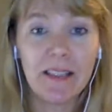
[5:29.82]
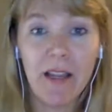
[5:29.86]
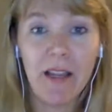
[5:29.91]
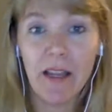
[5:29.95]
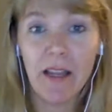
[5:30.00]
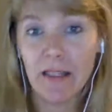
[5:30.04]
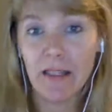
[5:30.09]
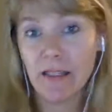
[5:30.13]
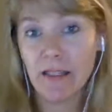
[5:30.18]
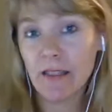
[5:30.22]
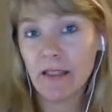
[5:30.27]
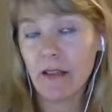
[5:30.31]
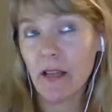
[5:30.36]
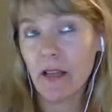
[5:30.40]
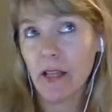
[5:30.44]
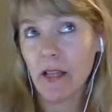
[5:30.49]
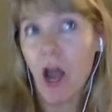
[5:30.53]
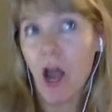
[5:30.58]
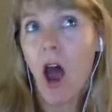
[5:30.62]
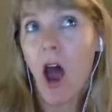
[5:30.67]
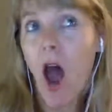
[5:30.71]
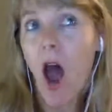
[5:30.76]
a,
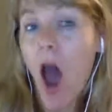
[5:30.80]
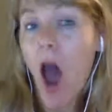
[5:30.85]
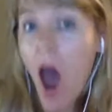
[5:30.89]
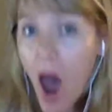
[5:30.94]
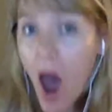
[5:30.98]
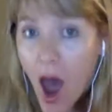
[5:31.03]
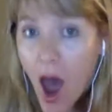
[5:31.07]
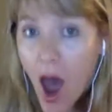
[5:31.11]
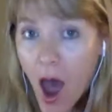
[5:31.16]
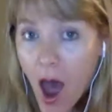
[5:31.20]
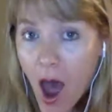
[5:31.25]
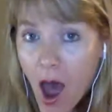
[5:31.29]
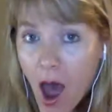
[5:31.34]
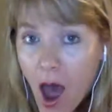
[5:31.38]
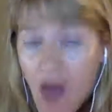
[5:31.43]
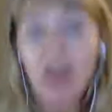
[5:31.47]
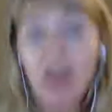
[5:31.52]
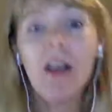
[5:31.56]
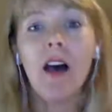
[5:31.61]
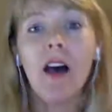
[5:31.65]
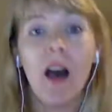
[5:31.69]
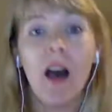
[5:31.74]
an aha,
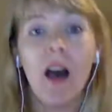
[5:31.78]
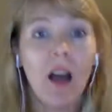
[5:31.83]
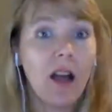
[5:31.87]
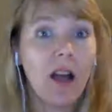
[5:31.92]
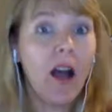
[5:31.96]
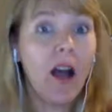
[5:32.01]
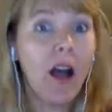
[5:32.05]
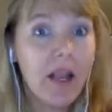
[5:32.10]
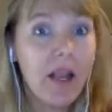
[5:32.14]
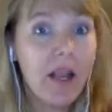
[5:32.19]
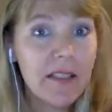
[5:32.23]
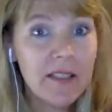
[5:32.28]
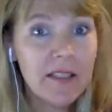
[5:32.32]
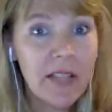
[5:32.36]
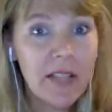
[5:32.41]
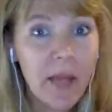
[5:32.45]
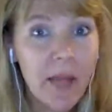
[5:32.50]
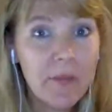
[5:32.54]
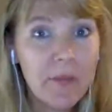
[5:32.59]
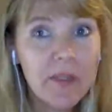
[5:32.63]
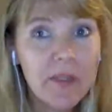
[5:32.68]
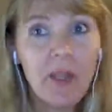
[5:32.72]
a
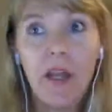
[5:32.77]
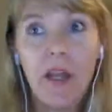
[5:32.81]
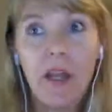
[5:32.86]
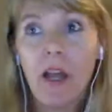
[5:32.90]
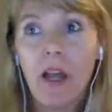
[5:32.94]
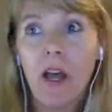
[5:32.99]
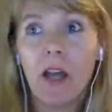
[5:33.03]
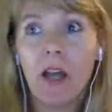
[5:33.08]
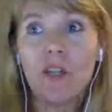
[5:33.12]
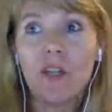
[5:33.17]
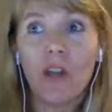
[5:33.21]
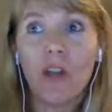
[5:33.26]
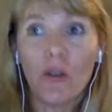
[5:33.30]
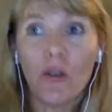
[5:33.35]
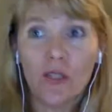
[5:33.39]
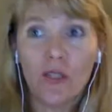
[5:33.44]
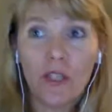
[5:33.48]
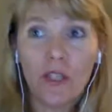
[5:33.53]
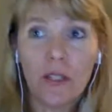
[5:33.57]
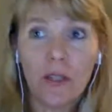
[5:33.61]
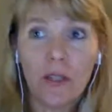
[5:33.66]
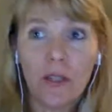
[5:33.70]
concept, a
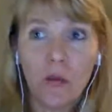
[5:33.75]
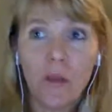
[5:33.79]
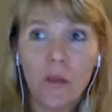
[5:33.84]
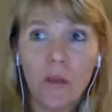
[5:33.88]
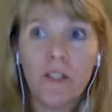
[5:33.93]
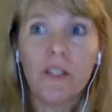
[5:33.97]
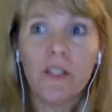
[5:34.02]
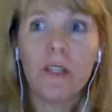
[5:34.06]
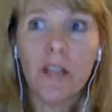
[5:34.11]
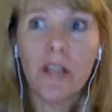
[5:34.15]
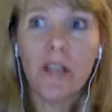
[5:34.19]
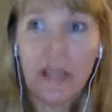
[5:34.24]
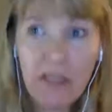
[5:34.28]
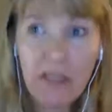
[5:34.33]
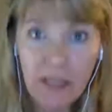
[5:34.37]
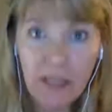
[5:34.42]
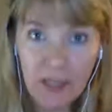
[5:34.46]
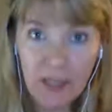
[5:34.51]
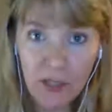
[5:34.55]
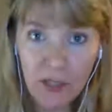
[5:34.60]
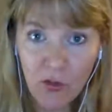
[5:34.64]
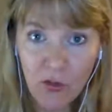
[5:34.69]
notion that once she gets
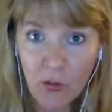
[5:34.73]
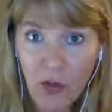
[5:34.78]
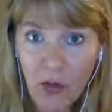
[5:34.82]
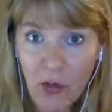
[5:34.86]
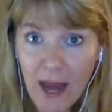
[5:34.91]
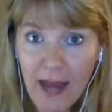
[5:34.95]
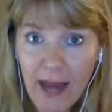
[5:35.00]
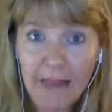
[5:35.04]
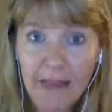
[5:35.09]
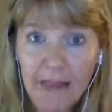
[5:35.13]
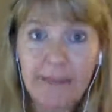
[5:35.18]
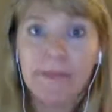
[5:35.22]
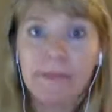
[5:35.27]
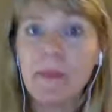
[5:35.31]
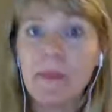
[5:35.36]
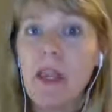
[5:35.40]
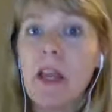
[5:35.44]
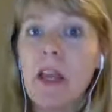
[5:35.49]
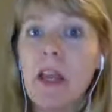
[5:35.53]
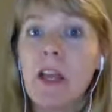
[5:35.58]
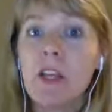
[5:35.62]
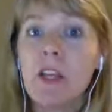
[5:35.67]
it ingrained,
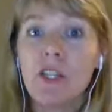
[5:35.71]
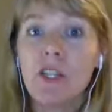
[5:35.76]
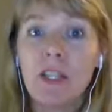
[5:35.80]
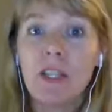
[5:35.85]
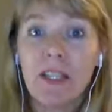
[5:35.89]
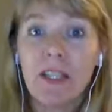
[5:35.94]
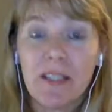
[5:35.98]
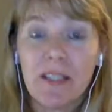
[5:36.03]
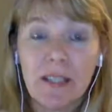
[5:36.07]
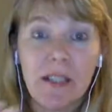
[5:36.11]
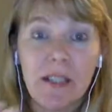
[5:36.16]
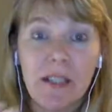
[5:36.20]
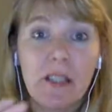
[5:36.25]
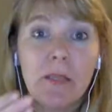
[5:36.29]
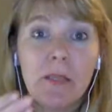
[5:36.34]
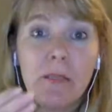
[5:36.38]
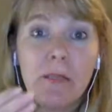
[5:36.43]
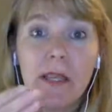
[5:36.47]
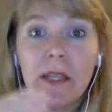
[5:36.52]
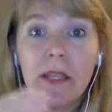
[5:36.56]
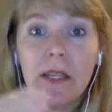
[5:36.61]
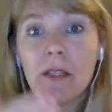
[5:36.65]
she doesn't need to
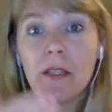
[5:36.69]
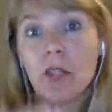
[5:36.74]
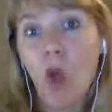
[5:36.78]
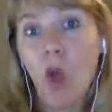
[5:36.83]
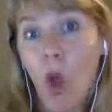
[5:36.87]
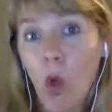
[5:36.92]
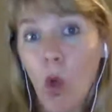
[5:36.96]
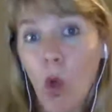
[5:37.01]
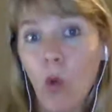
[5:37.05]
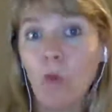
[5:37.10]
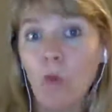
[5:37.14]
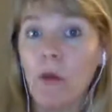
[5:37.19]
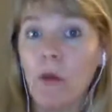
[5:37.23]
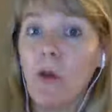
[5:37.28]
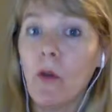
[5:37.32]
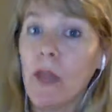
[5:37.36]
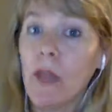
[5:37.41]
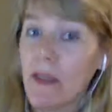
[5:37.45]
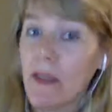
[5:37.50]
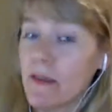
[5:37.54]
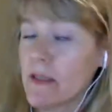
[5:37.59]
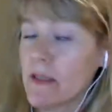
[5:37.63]
be told,
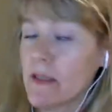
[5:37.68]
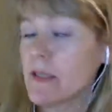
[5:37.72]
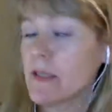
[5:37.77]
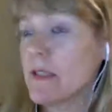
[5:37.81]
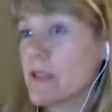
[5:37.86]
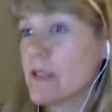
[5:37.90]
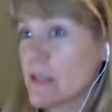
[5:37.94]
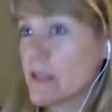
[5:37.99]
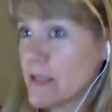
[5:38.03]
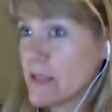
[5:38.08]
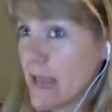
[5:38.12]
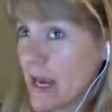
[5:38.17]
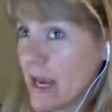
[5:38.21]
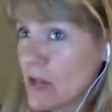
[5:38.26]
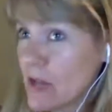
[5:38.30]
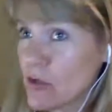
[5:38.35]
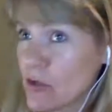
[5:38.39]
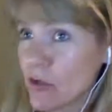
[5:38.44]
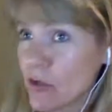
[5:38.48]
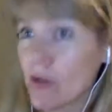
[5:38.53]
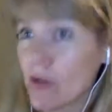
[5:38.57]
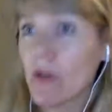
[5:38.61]
okay, this is a
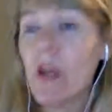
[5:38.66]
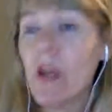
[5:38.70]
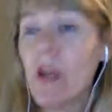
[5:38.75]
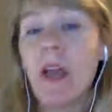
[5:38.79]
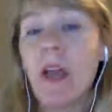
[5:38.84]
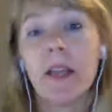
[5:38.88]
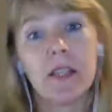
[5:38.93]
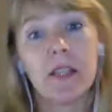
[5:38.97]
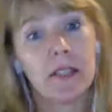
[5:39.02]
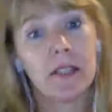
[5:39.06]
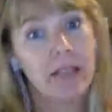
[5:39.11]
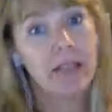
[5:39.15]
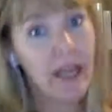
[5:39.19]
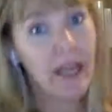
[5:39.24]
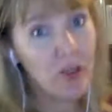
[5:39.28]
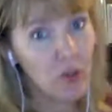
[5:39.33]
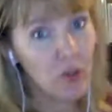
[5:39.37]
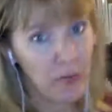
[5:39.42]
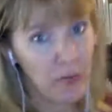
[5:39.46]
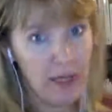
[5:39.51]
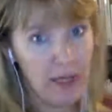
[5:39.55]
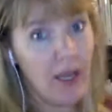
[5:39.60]
danger. It's a
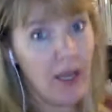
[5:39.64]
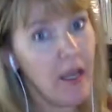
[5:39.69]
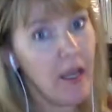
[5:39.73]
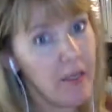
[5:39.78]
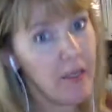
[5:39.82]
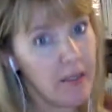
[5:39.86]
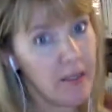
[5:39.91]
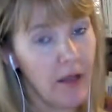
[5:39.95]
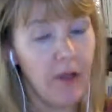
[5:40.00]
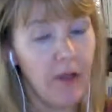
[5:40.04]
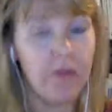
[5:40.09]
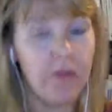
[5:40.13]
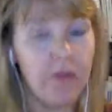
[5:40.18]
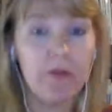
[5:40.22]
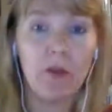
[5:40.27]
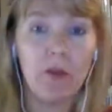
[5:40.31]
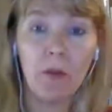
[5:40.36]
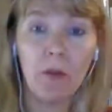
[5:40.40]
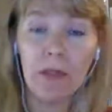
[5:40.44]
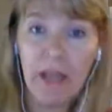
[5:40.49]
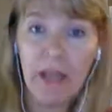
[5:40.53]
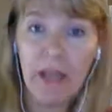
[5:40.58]
danger because of
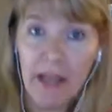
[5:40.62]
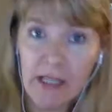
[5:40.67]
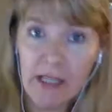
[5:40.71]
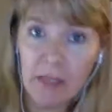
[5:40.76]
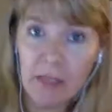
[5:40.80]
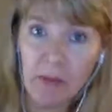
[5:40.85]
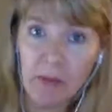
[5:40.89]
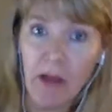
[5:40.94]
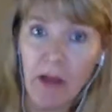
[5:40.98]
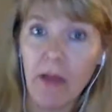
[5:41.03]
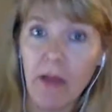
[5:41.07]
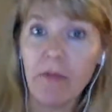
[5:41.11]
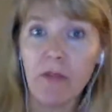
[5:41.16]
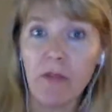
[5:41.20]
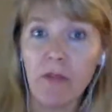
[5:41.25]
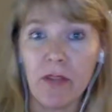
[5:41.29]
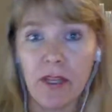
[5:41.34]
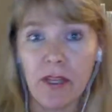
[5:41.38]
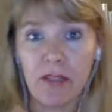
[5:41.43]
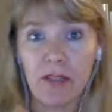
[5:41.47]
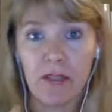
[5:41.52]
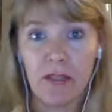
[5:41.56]
your blind spot for
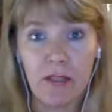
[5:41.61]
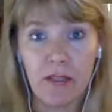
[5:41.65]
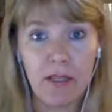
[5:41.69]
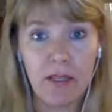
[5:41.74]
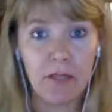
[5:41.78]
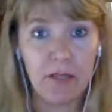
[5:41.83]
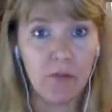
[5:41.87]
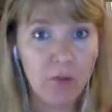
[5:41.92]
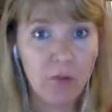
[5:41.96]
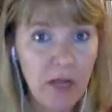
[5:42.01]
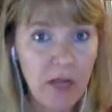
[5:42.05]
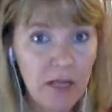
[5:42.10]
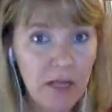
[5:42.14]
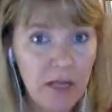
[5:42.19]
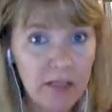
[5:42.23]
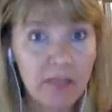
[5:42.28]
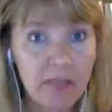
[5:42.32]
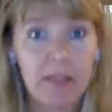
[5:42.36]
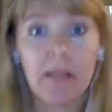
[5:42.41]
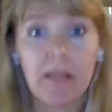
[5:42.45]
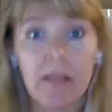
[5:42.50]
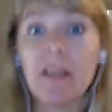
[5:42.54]
these and these
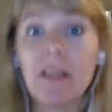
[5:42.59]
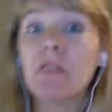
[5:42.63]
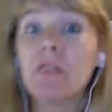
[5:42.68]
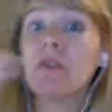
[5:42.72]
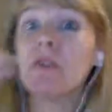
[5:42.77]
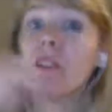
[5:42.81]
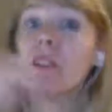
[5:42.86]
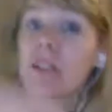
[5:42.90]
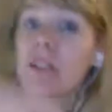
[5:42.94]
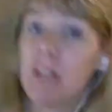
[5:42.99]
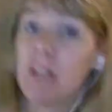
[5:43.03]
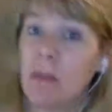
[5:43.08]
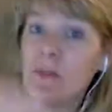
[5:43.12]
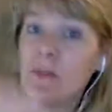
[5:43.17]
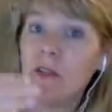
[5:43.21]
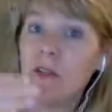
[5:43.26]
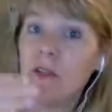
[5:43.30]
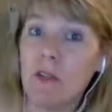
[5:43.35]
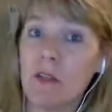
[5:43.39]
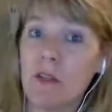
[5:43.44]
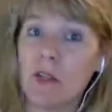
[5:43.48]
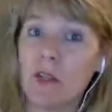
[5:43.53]
reasons. And these are the steps
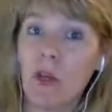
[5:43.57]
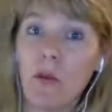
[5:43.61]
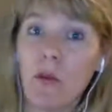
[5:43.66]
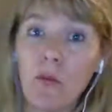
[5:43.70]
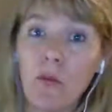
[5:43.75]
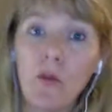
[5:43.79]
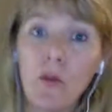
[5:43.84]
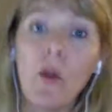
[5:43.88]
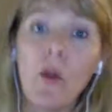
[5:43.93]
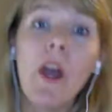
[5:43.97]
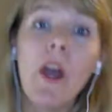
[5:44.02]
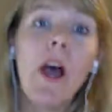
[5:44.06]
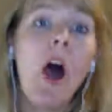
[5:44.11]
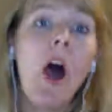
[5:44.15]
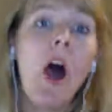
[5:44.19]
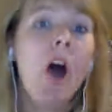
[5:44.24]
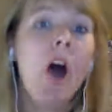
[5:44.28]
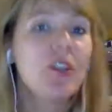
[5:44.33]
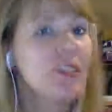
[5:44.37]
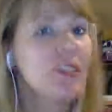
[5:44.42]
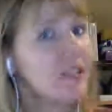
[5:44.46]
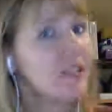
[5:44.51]
you need to go through.
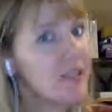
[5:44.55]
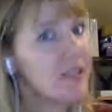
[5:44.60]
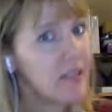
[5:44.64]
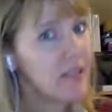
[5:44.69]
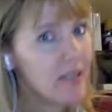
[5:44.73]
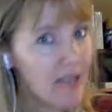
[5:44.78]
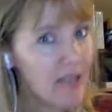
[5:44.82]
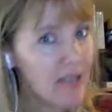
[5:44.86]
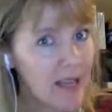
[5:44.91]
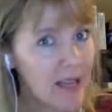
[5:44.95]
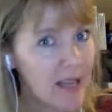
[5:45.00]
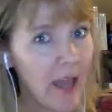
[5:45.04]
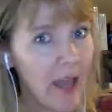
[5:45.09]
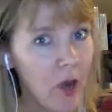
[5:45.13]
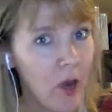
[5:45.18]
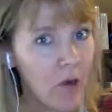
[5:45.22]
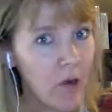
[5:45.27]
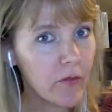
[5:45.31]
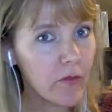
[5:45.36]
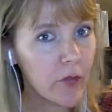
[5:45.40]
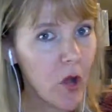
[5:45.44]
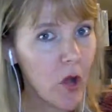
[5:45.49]
She doesn't need that
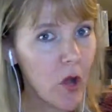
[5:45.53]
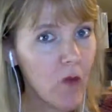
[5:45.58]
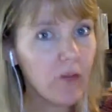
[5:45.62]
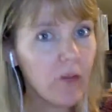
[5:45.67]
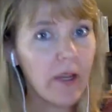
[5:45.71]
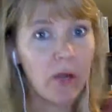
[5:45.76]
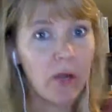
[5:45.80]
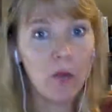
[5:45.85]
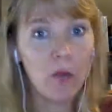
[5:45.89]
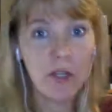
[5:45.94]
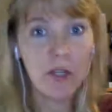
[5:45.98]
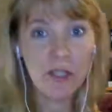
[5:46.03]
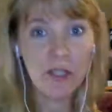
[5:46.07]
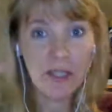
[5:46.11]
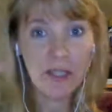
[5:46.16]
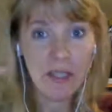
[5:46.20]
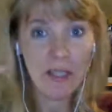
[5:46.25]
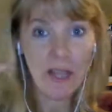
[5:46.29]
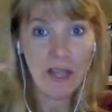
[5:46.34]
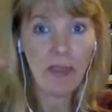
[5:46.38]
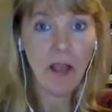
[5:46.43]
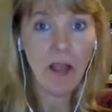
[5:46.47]
over and over again once she's
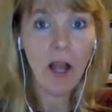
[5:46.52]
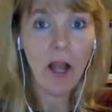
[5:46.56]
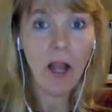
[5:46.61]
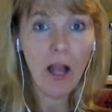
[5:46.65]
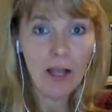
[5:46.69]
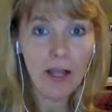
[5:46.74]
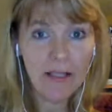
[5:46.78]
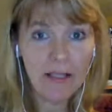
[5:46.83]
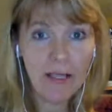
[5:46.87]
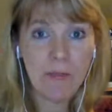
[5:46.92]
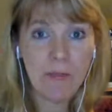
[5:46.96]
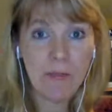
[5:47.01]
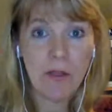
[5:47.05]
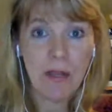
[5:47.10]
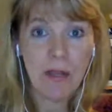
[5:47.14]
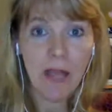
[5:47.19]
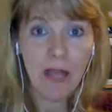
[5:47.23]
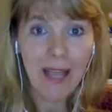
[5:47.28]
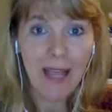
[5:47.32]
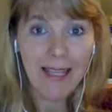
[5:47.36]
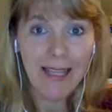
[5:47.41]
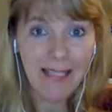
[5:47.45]
got the concept and
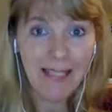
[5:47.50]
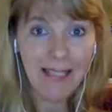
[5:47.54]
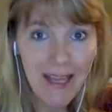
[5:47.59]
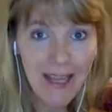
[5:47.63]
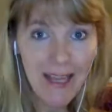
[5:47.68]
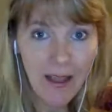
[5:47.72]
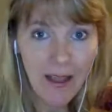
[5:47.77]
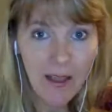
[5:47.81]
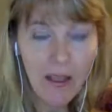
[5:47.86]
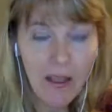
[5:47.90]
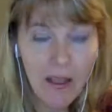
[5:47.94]
the idea.